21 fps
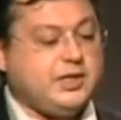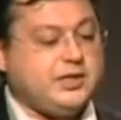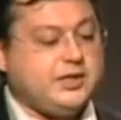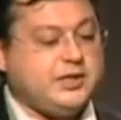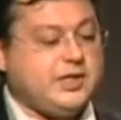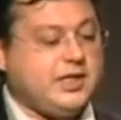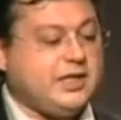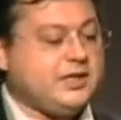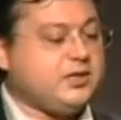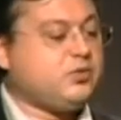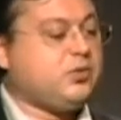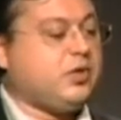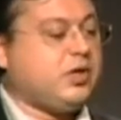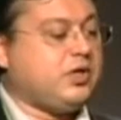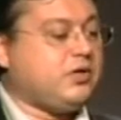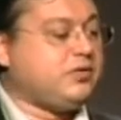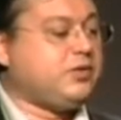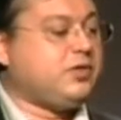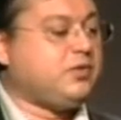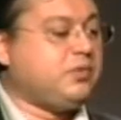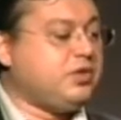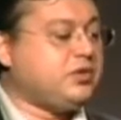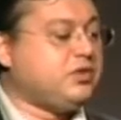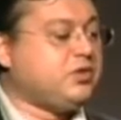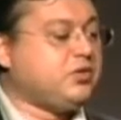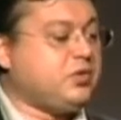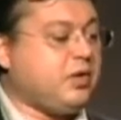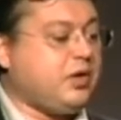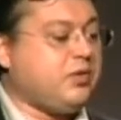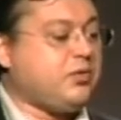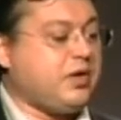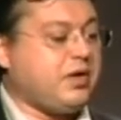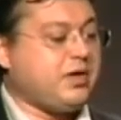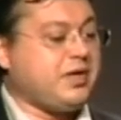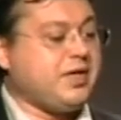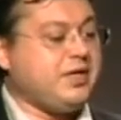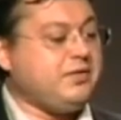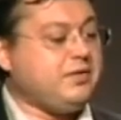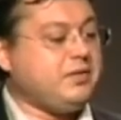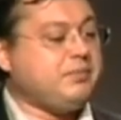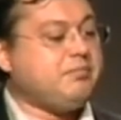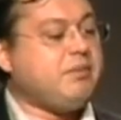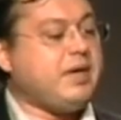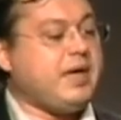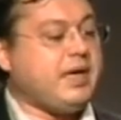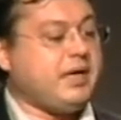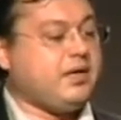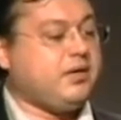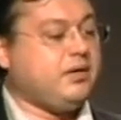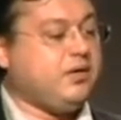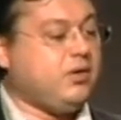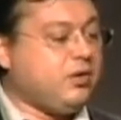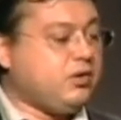and that's one of the reasons why we are giving back